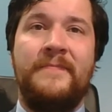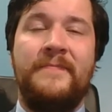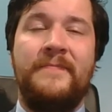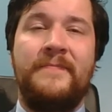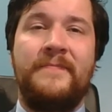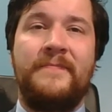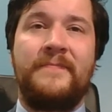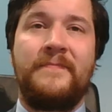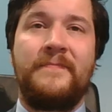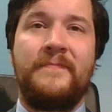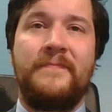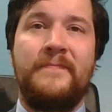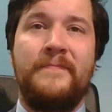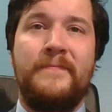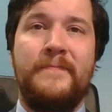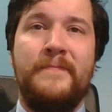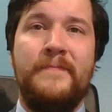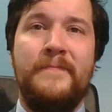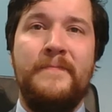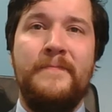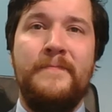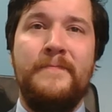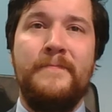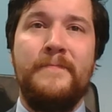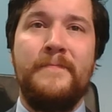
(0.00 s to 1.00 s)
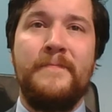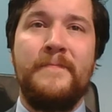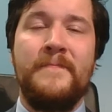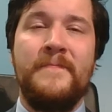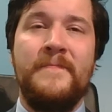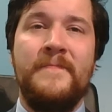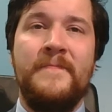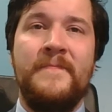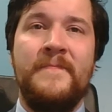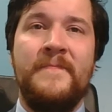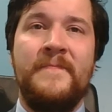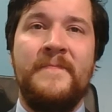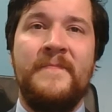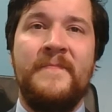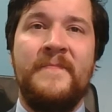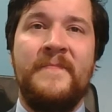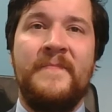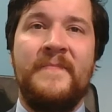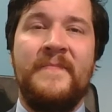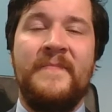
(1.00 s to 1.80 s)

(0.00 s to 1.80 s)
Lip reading: No one is speaking in this clip.